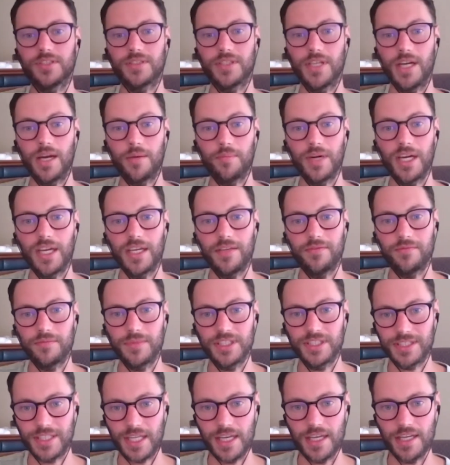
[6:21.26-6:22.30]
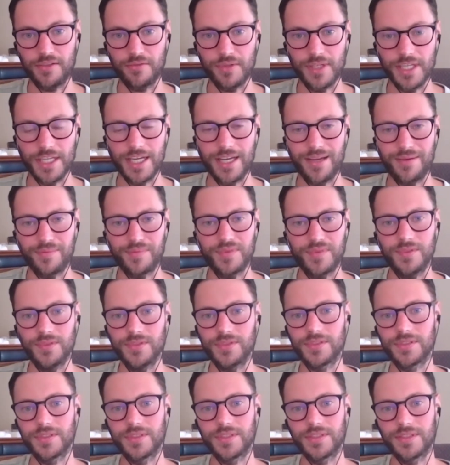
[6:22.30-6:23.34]
that I might even be scared when it
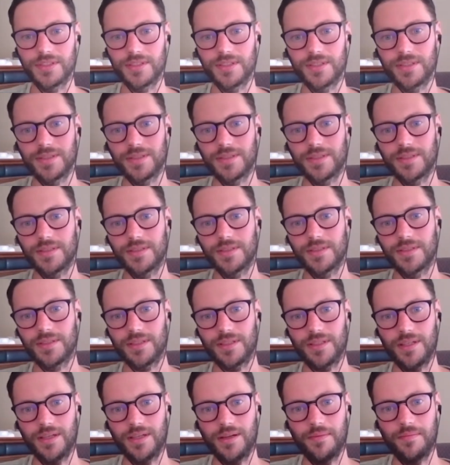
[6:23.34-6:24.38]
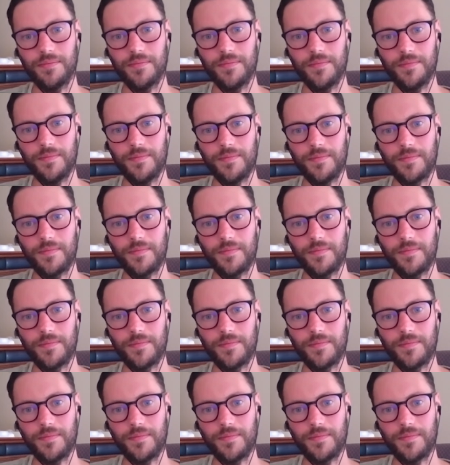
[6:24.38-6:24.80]
happens. And